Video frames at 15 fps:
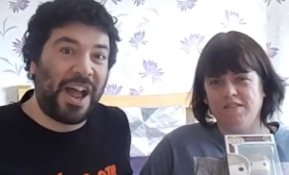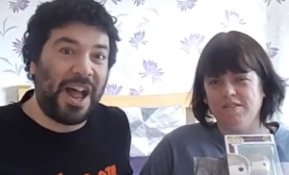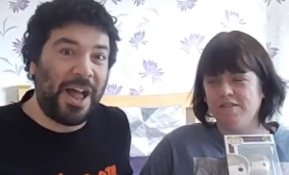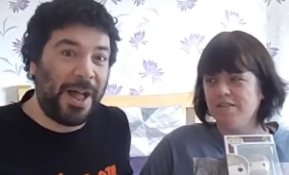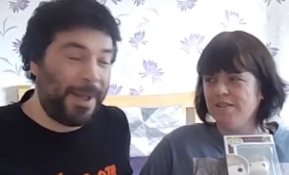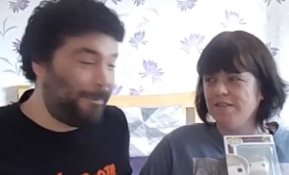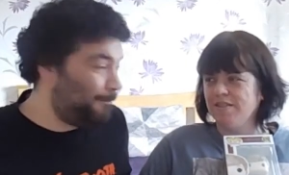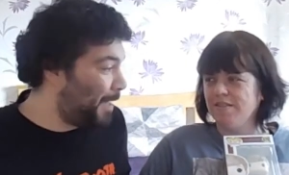
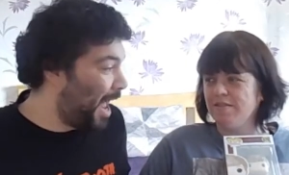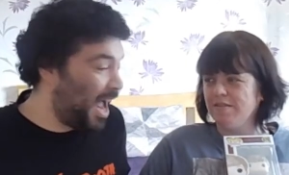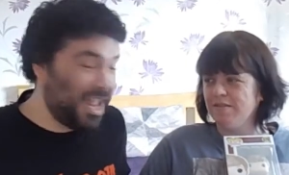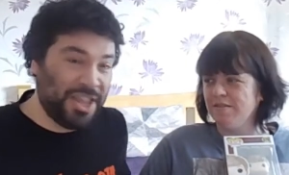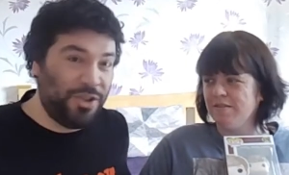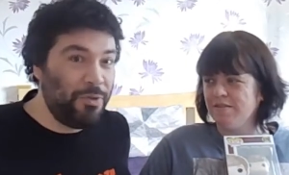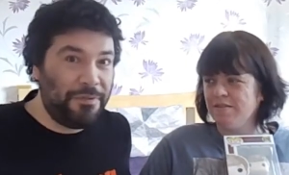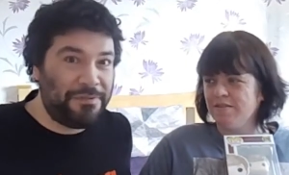Speaker 1: Um, are
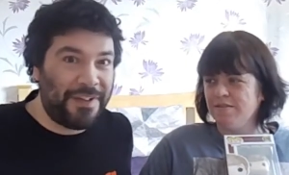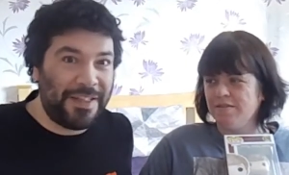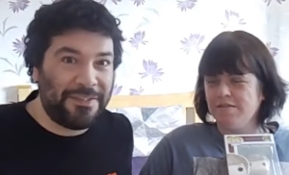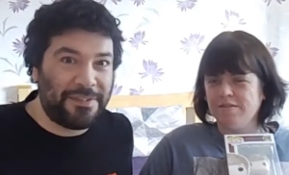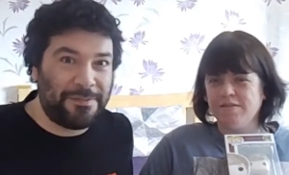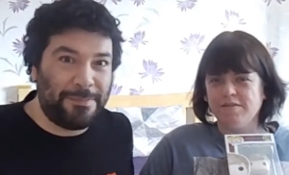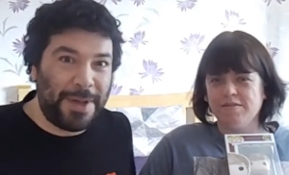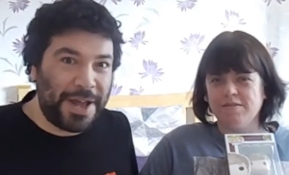you
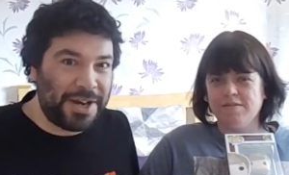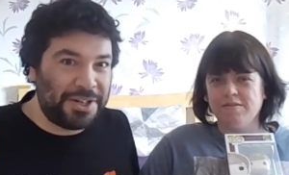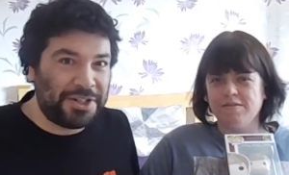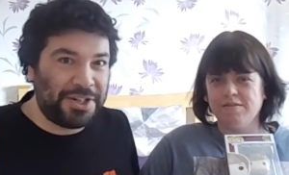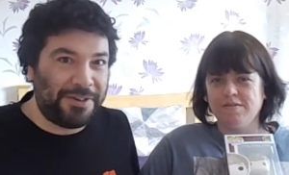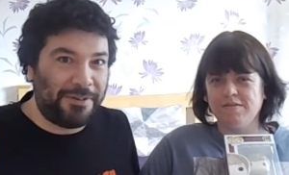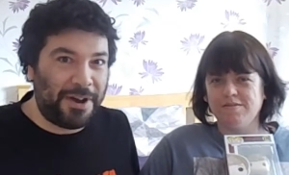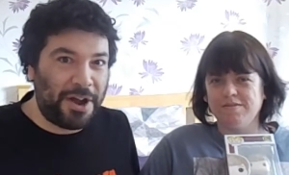fans of Murder,
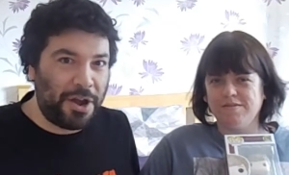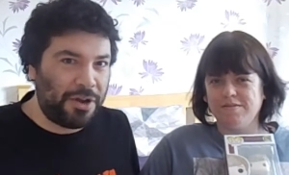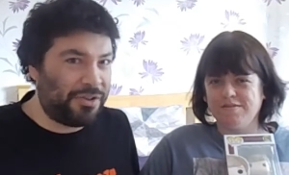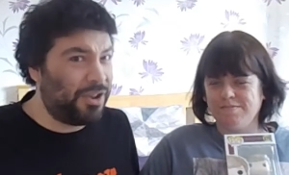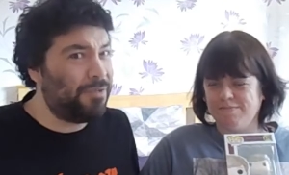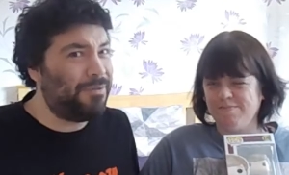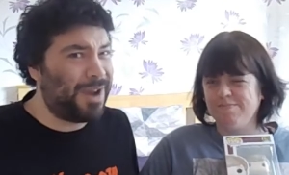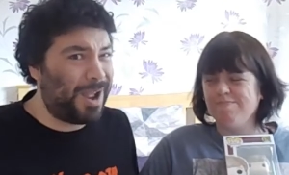She Wrote?
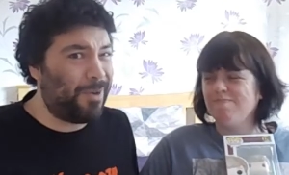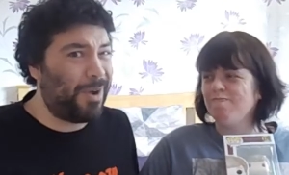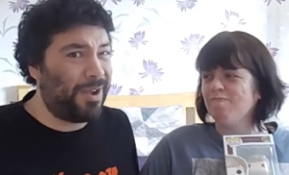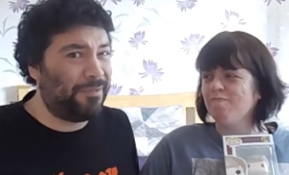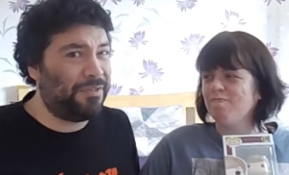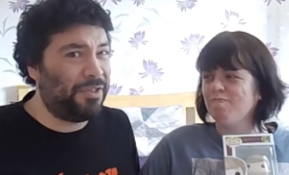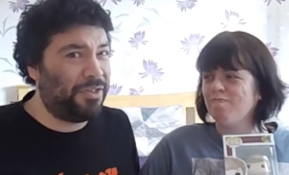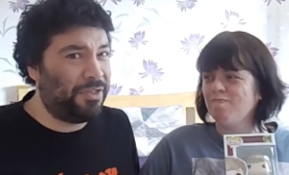Do you now
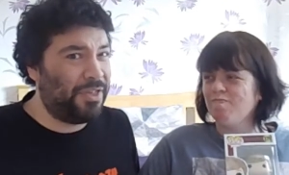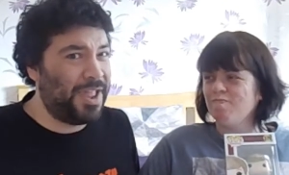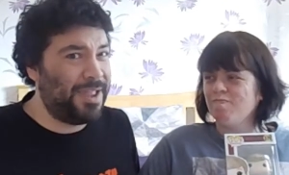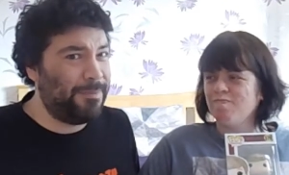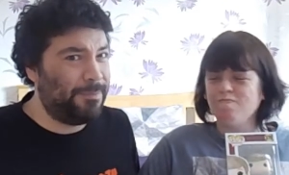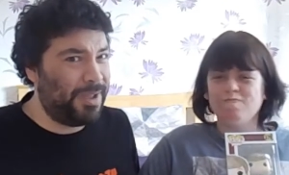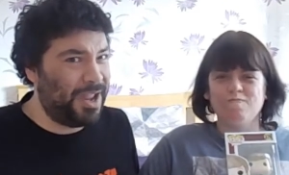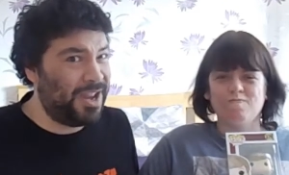have the
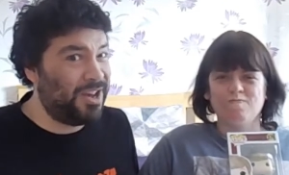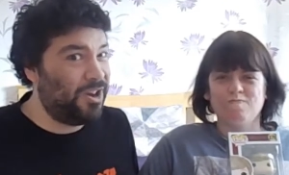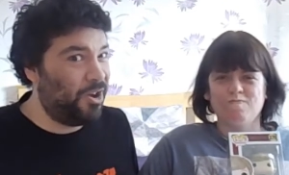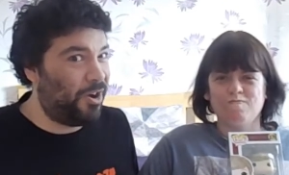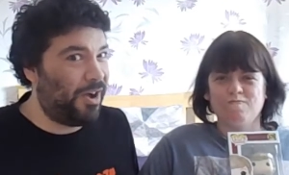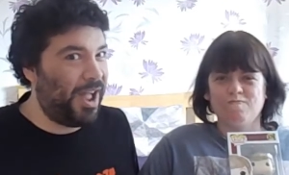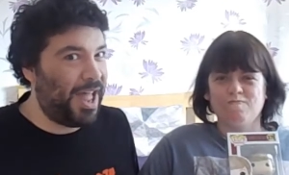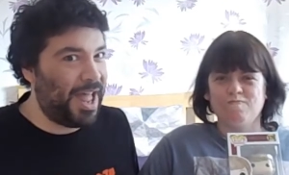theme in
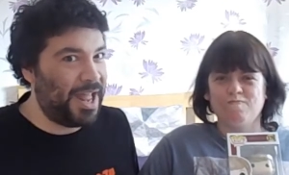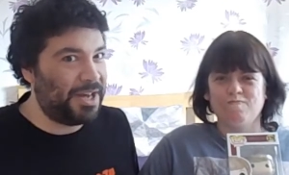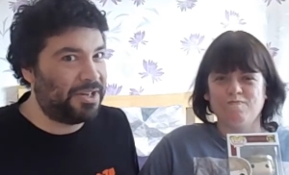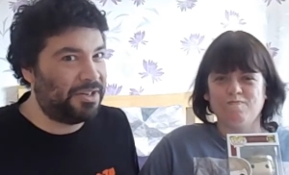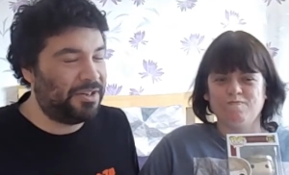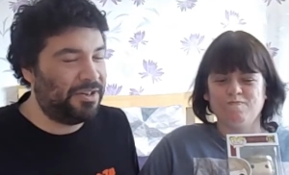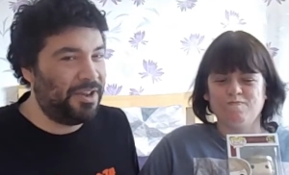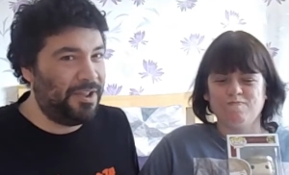your head?
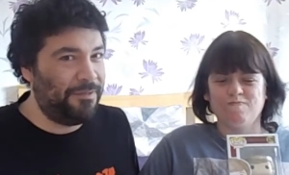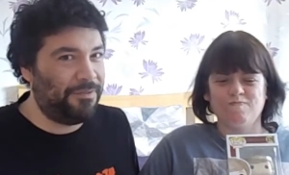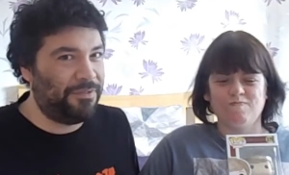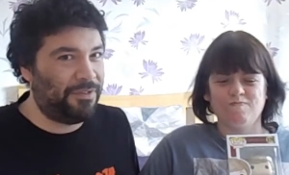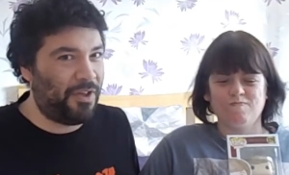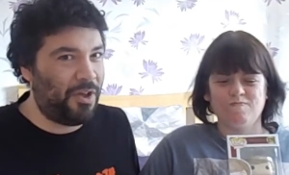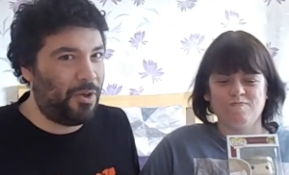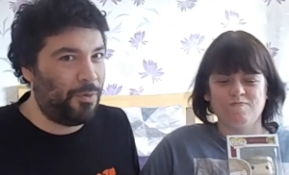If
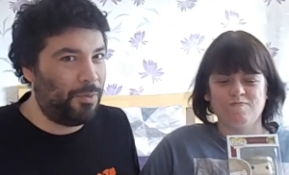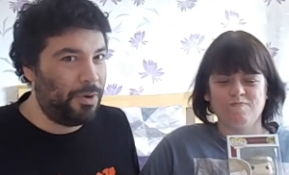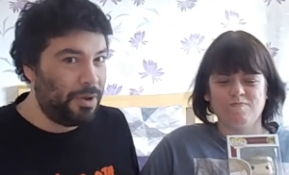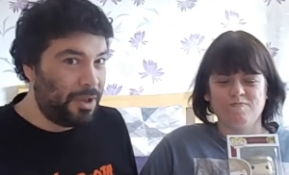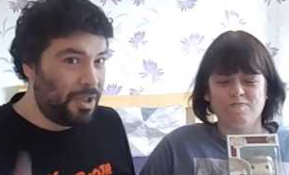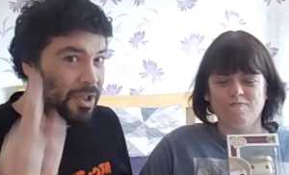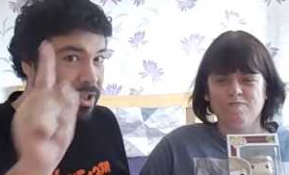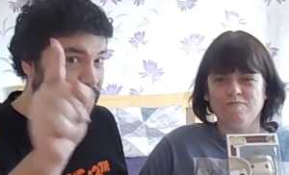so,
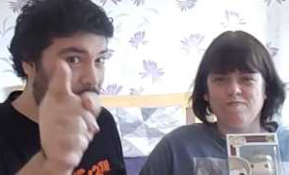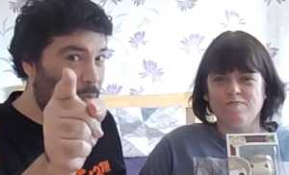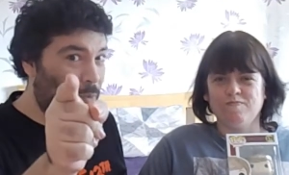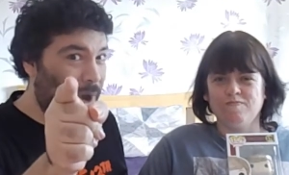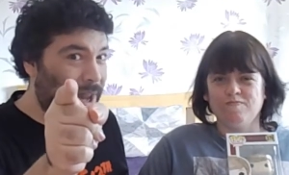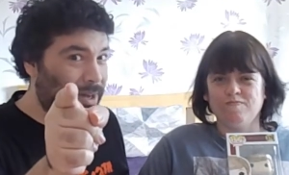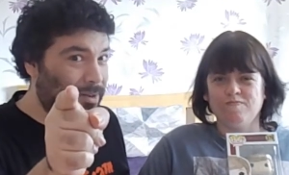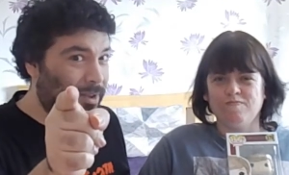you're
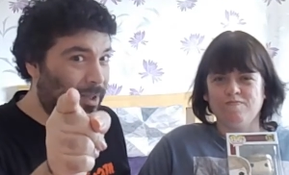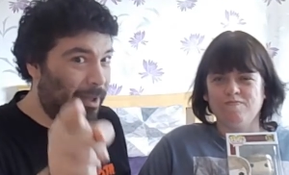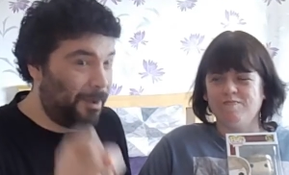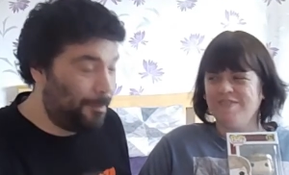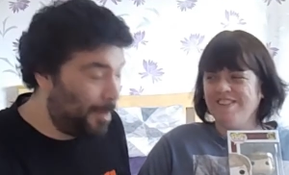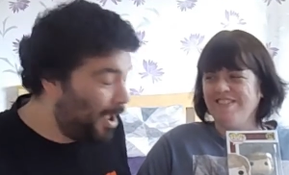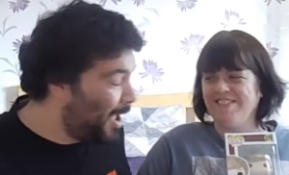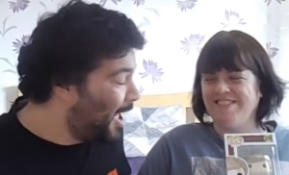
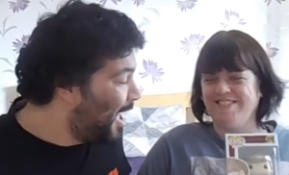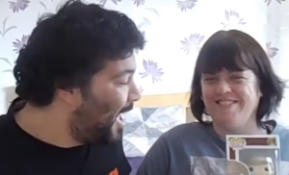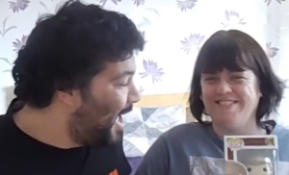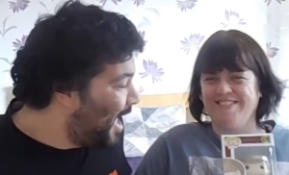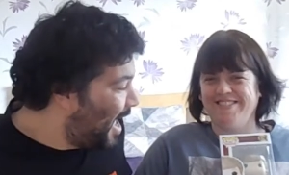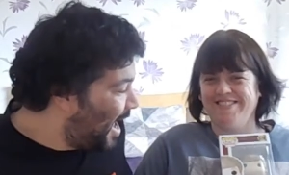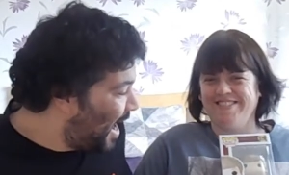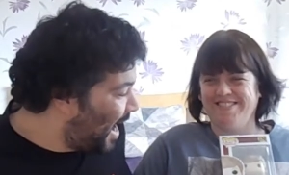welcome.
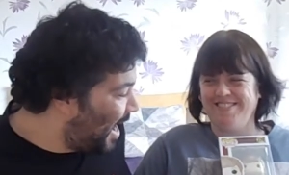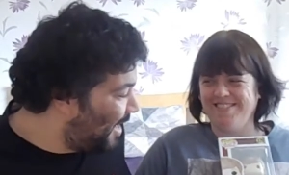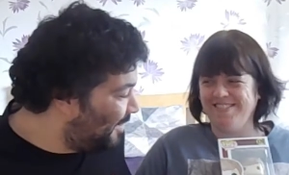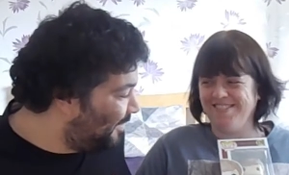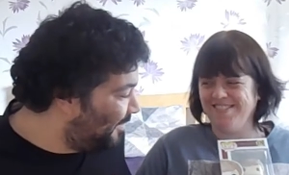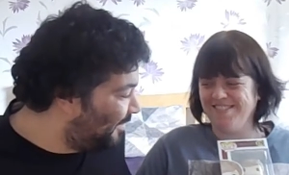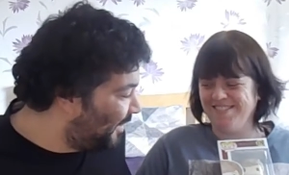And